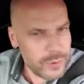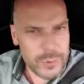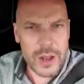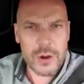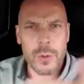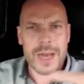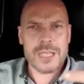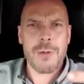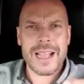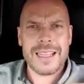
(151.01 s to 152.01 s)
Well, no, not the
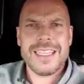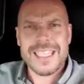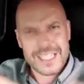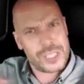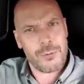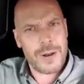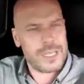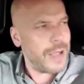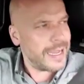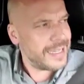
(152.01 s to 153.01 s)
Wellis Wagon. This is just the
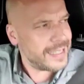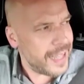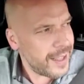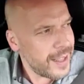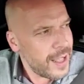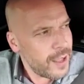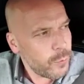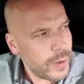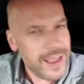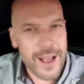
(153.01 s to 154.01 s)
Wellis Wagon, isn't it?
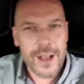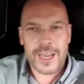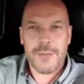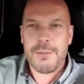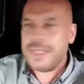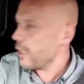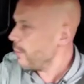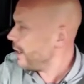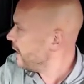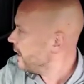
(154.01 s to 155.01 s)
We are going to be
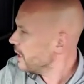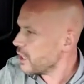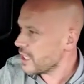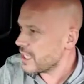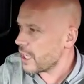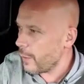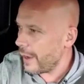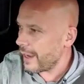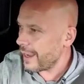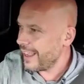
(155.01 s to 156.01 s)
doing just a quick...